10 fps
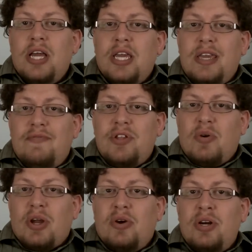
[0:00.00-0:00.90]
Even though
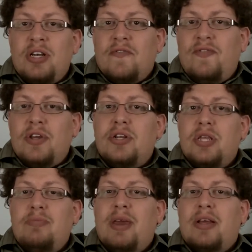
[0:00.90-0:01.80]
it couldn't
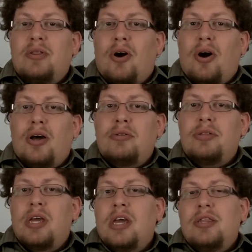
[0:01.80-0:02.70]
officially make
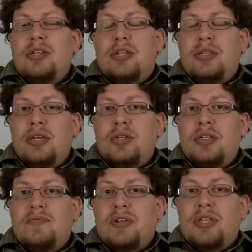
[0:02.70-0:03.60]
laws, the
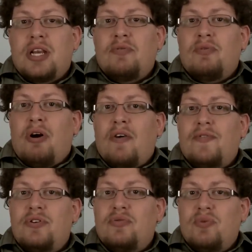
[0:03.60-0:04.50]
decisions of the Senate were
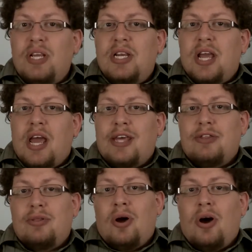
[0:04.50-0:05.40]
often treated as
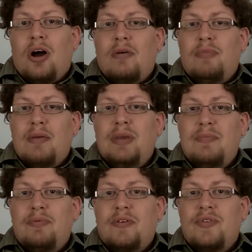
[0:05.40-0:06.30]
law by
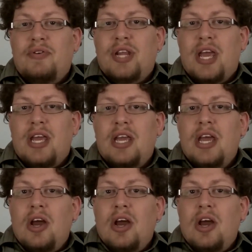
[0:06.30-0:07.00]
people of their day.